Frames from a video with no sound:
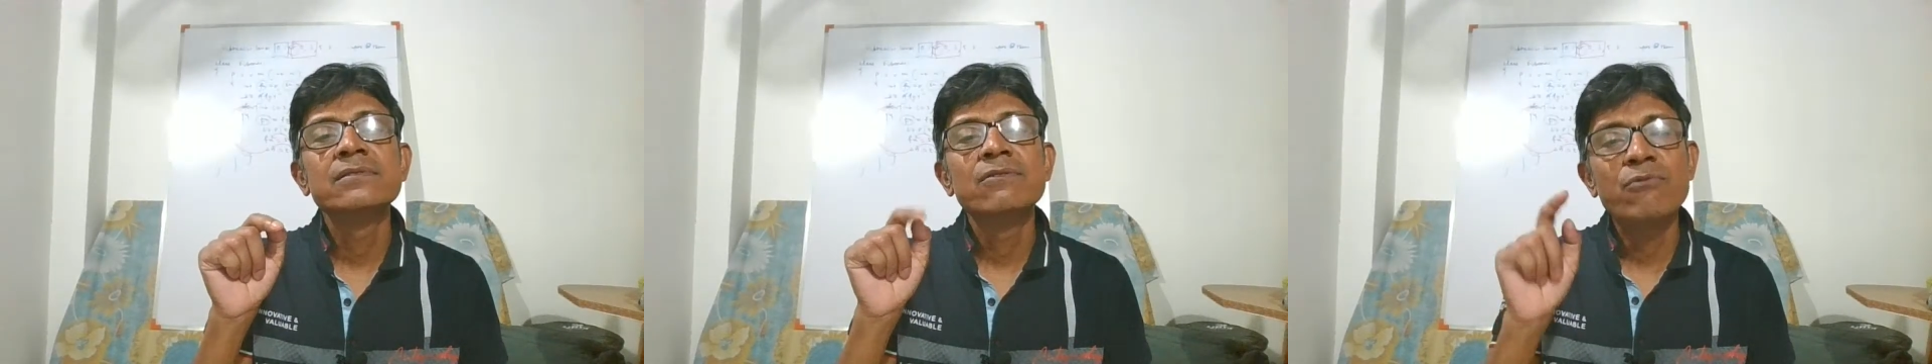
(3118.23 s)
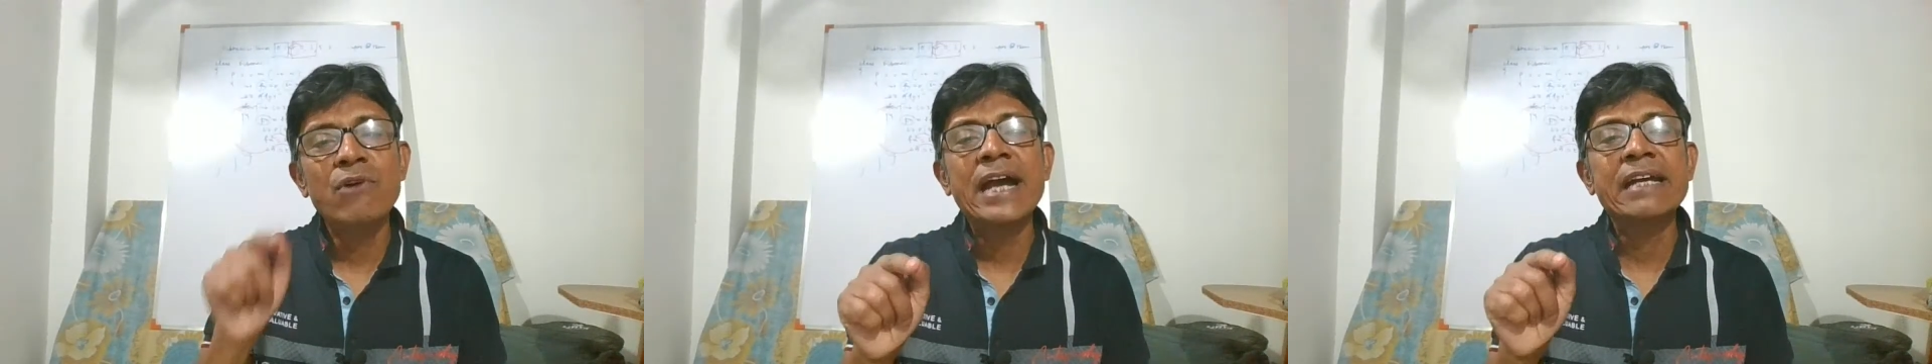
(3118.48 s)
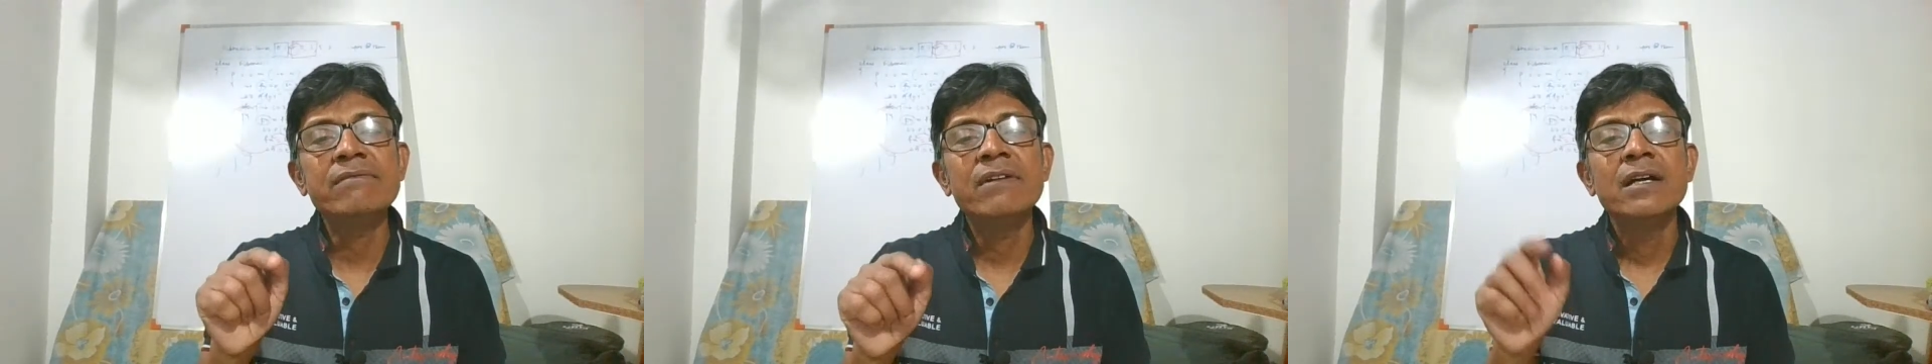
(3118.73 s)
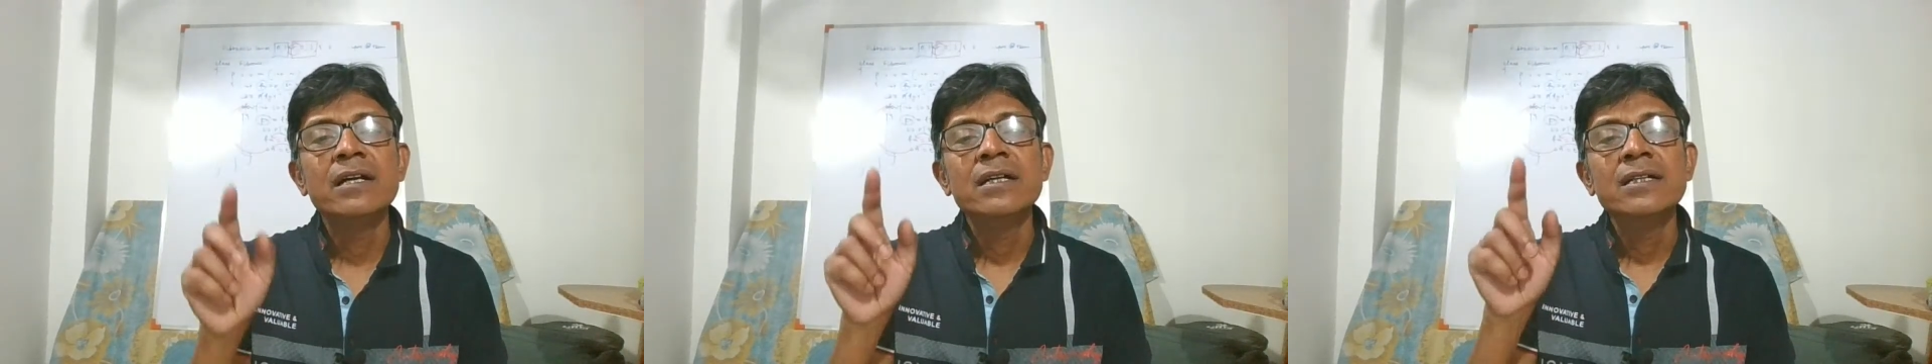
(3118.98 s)
5,
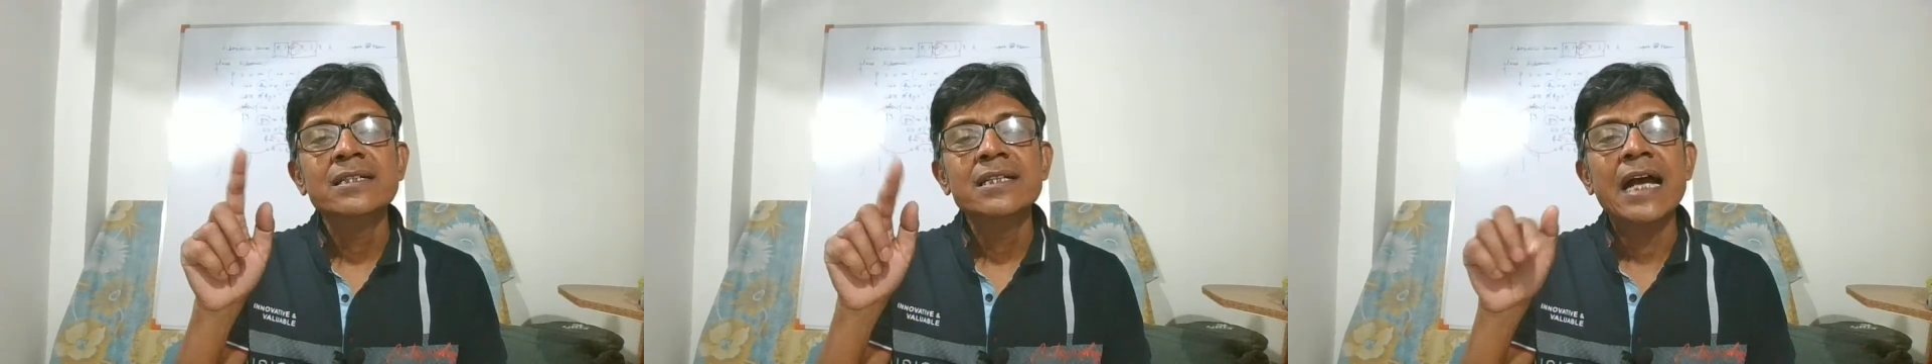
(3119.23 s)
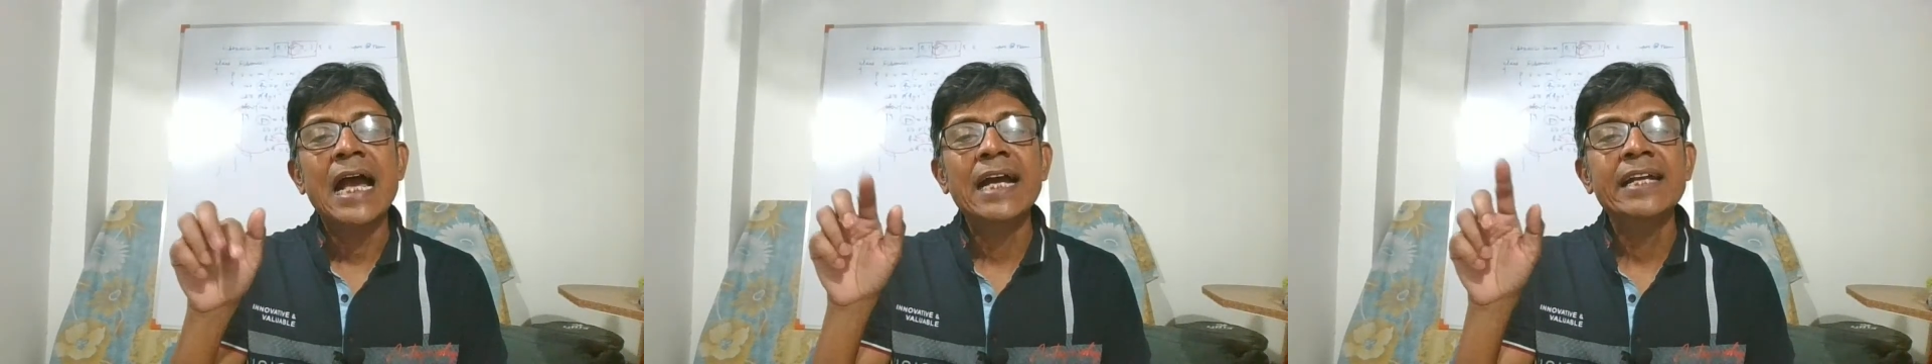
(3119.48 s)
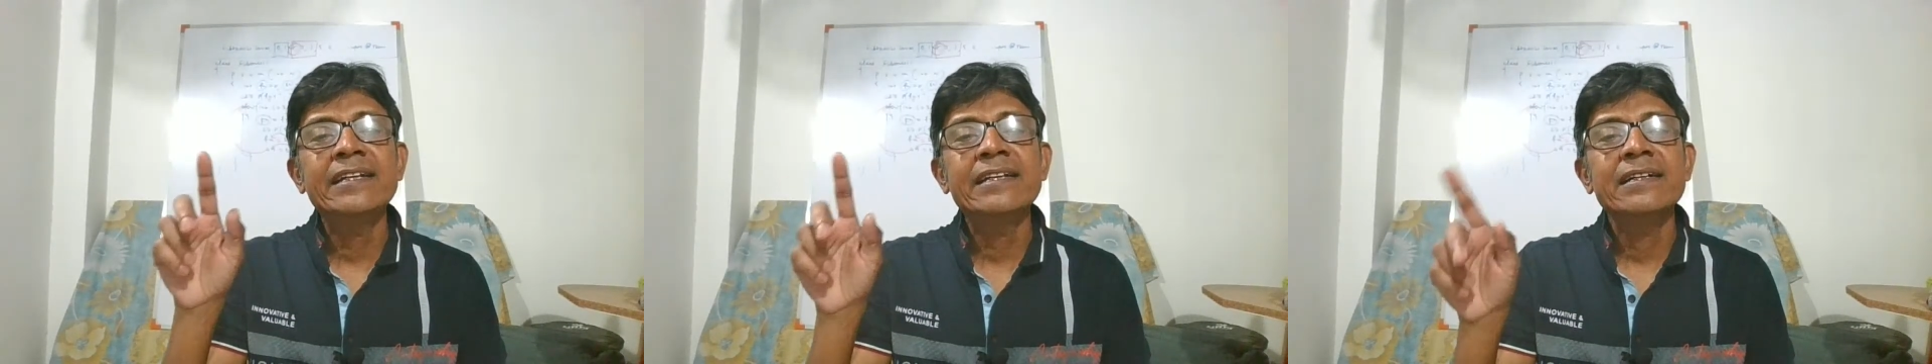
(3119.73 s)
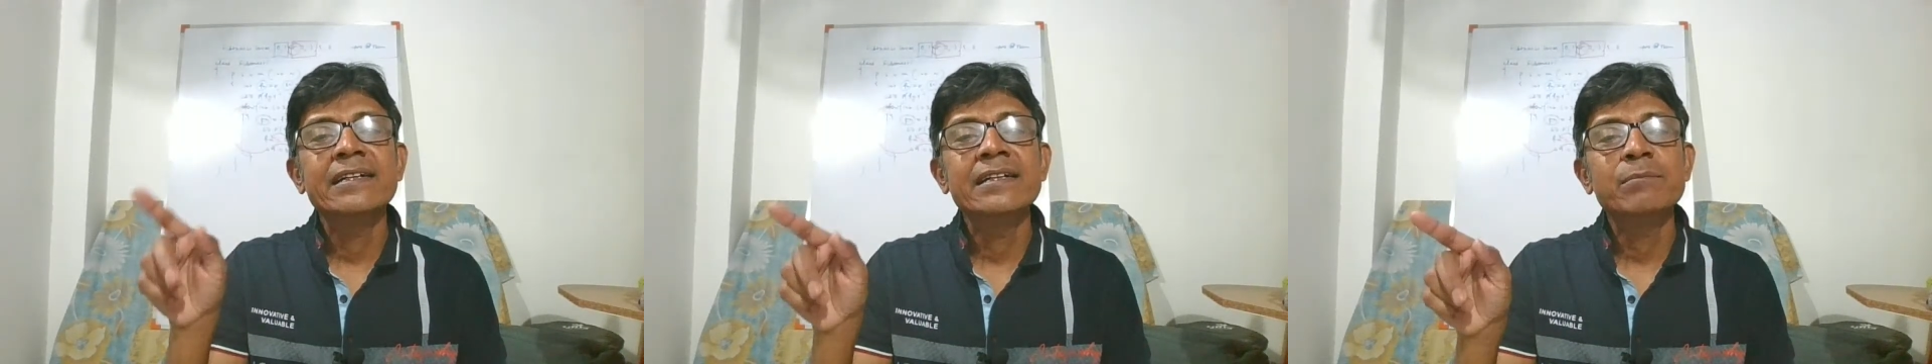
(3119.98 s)
and
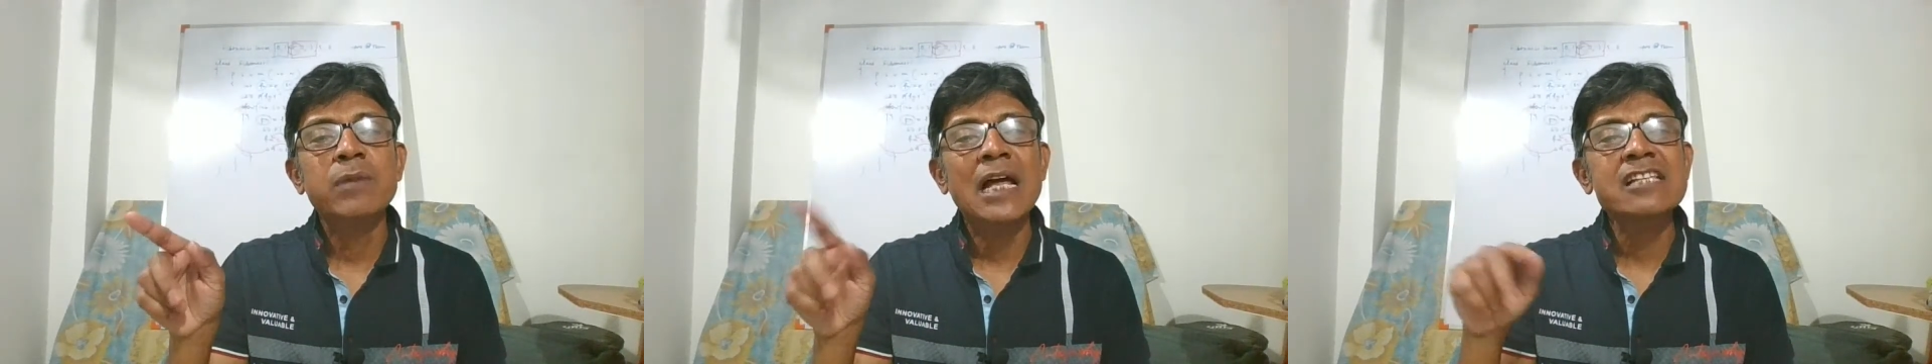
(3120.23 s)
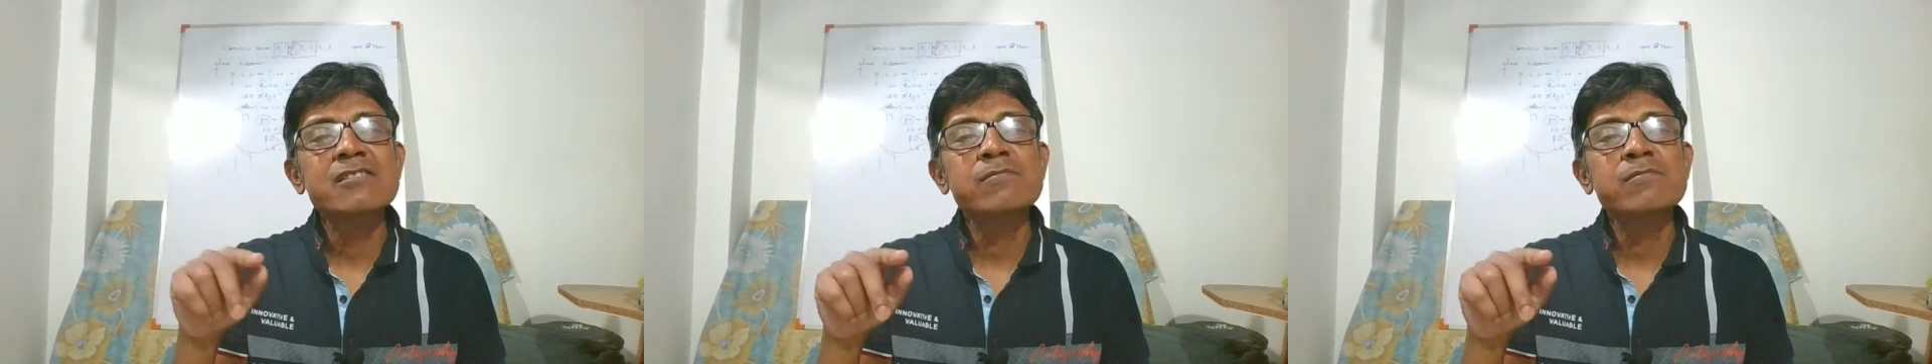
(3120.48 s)
plus